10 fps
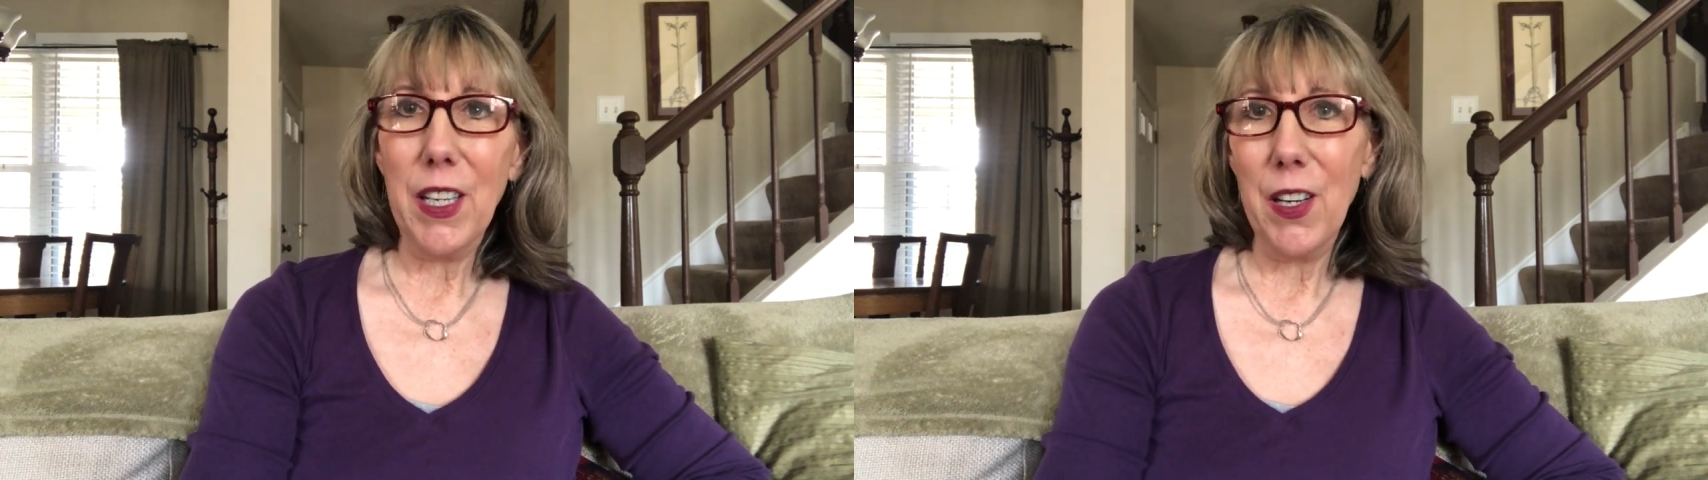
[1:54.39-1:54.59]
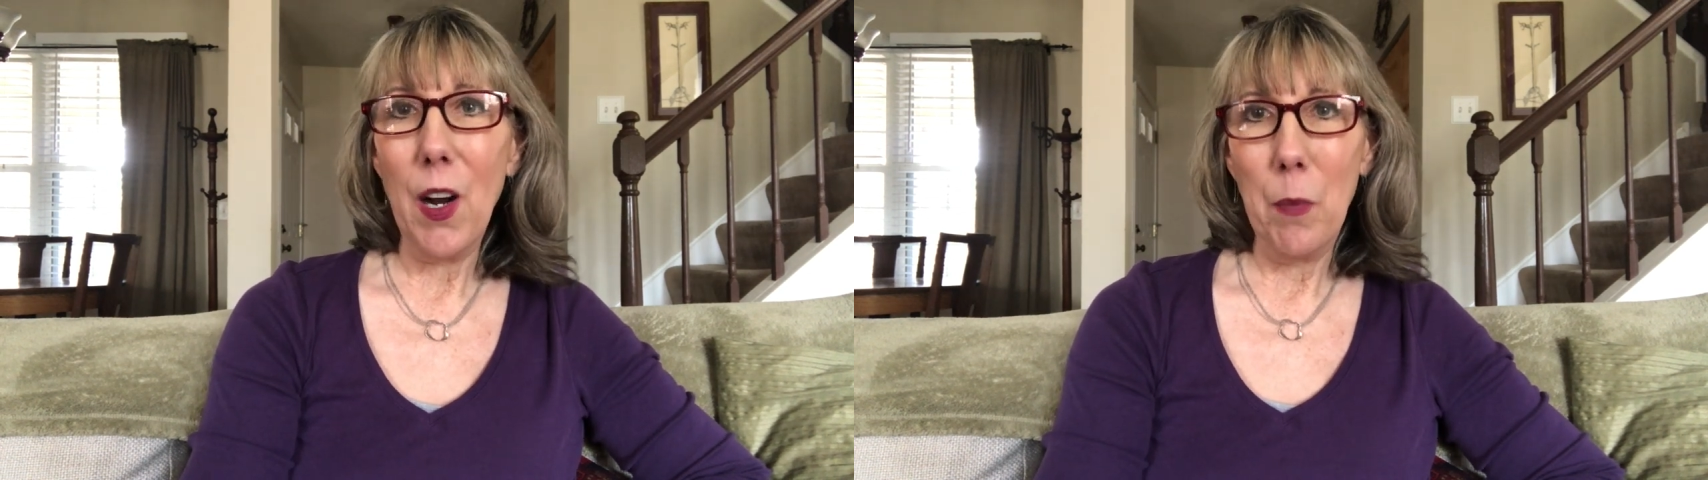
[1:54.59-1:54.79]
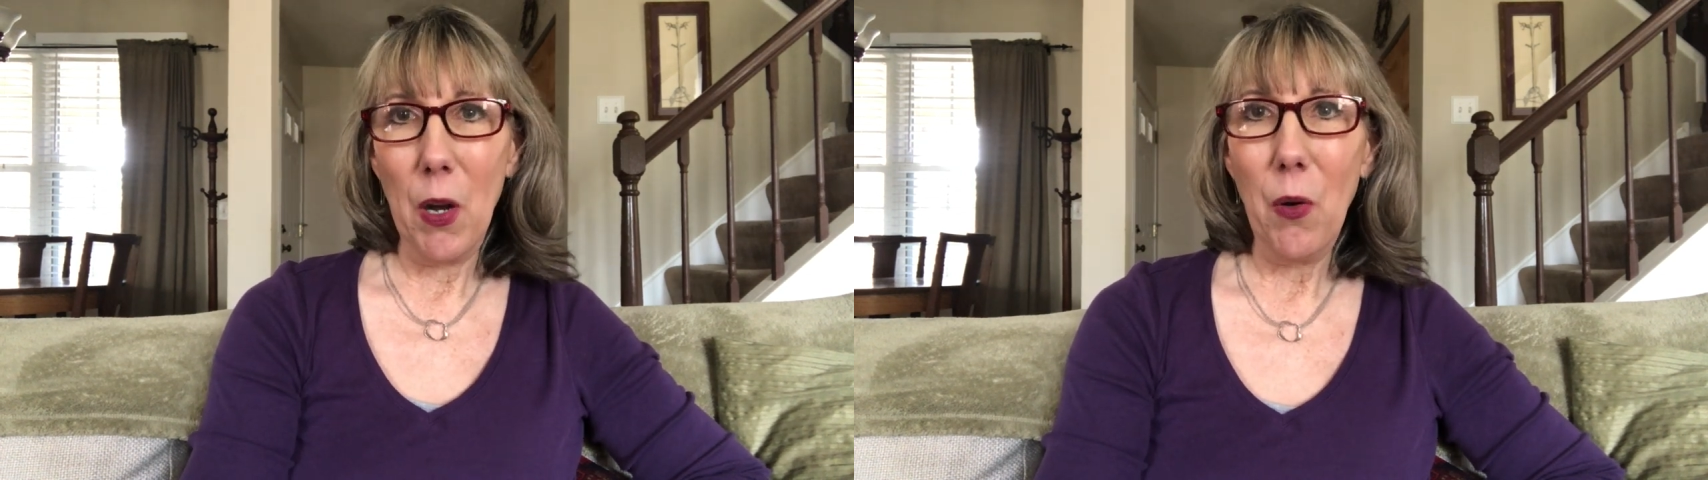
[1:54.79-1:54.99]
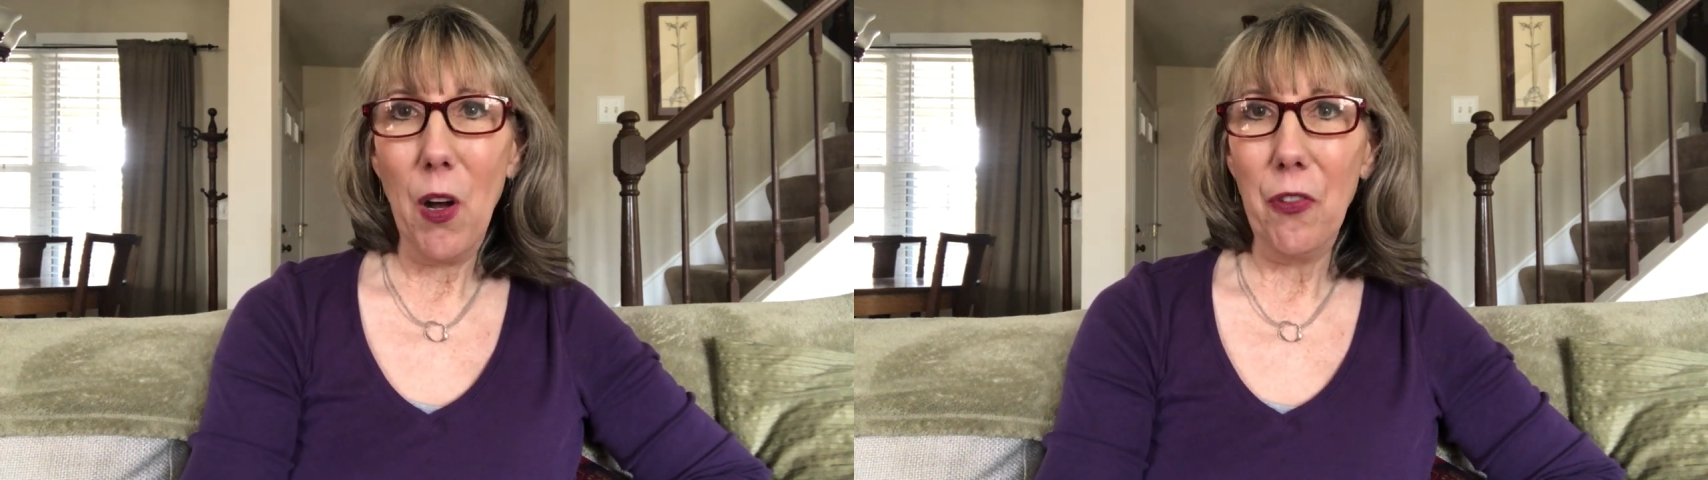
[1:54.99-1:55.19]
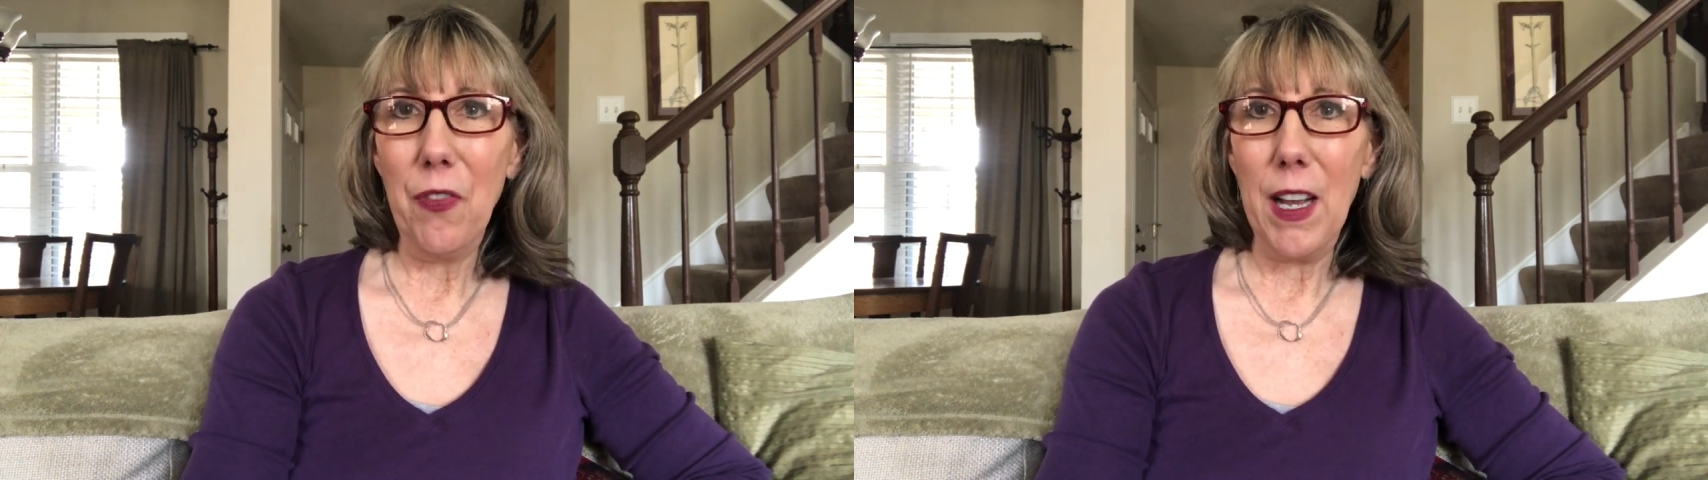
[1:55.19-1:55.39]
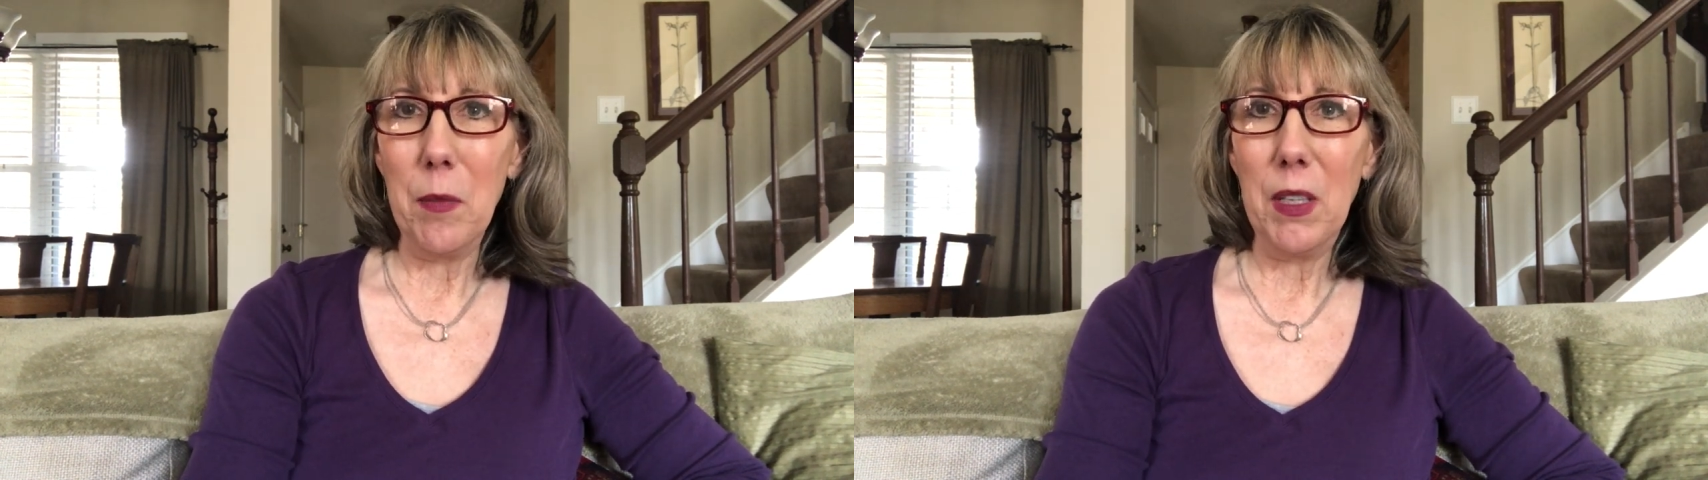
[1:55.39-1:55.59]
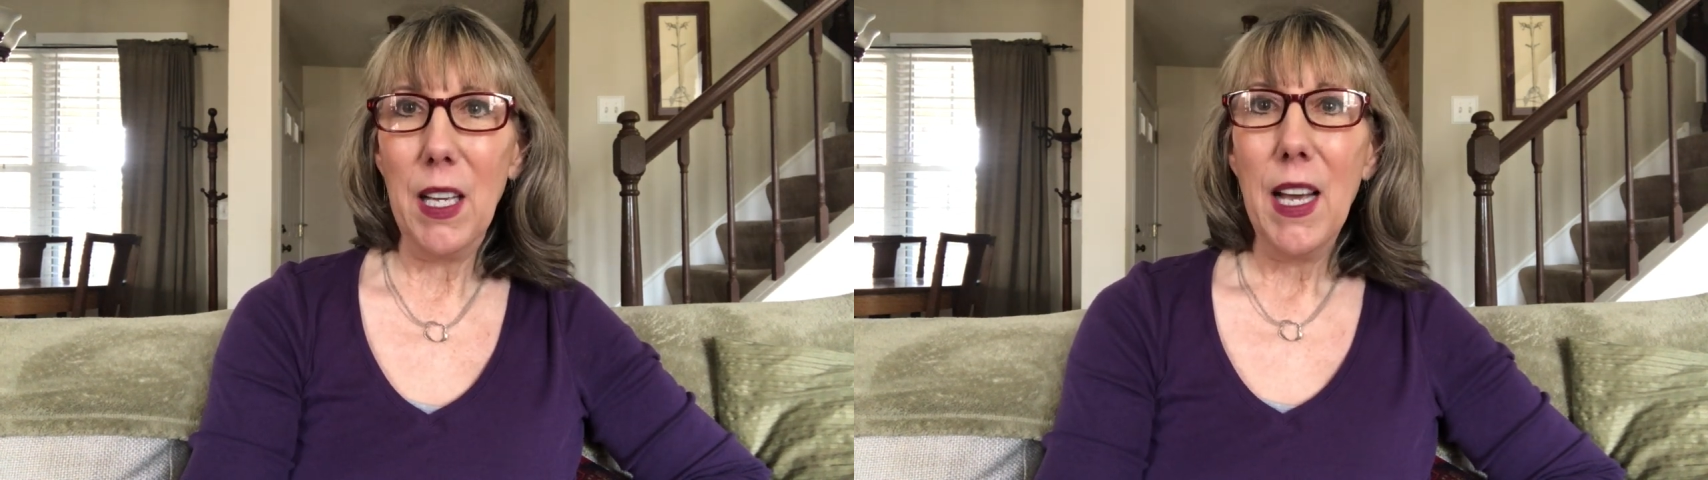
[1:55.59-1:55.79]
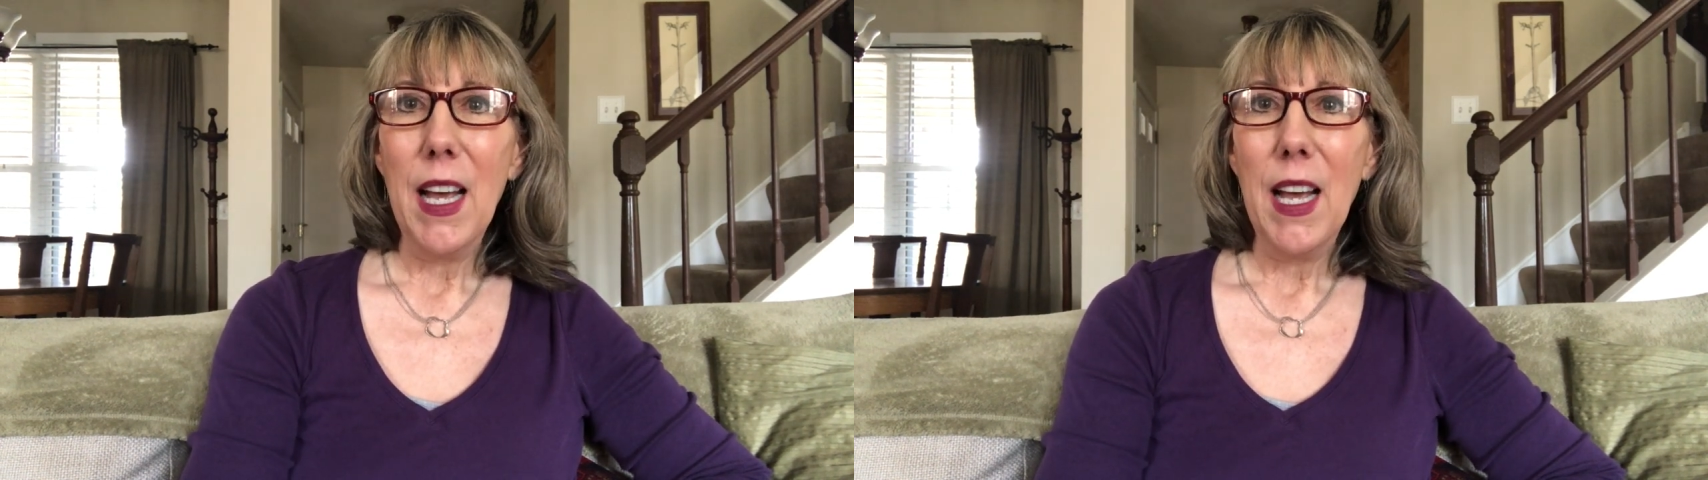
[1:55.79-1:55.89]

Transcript: in our BoHo family